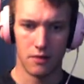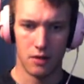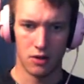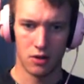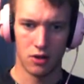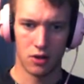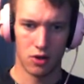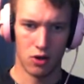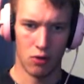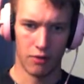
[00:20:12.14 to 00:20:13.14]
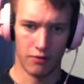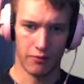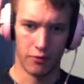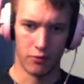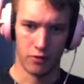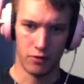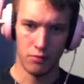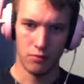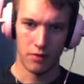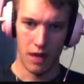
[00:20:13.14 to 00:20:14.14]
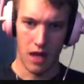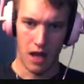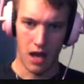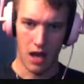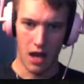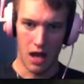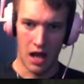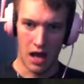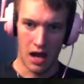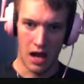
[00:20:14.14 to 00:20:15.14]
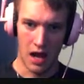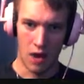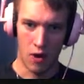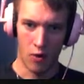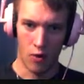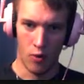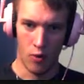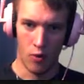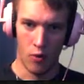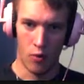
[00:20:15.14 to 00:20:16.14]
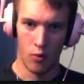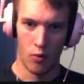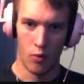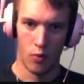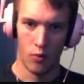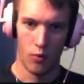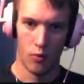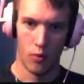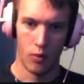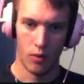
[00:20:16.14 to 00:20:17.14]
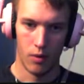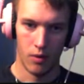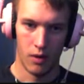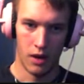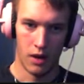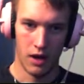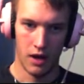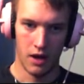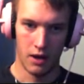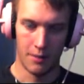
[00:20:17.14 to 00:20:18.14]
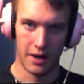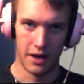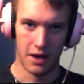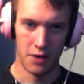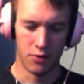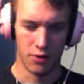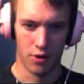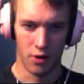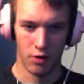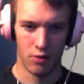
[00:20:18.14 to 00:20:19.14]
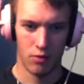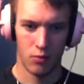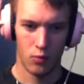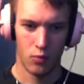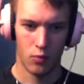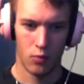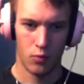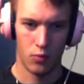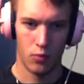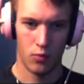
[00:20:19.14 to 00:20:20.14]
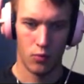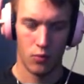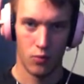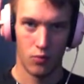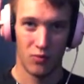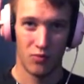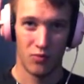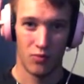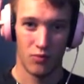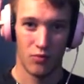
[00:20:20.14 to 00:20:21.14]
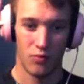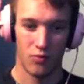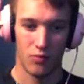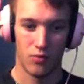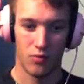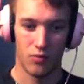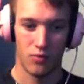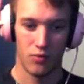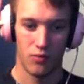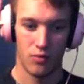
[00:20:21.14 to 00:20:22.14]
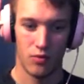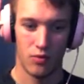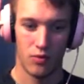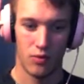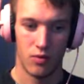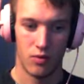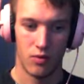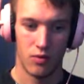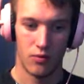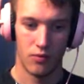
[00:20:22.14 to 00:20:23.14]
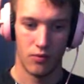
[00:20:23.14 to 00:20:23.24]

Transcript: Uh, going through you. Hello. Anybody here? No. Why did you take my children? I, Mandus.